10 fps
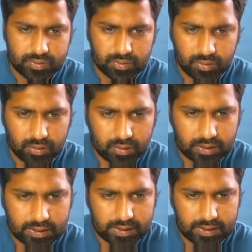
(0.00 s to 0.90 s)
So
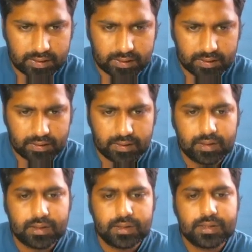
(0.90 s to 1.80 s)
log a
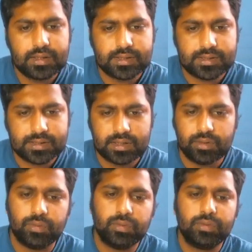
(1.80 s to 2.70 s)
is
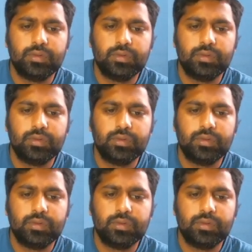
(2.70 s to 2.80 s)
0.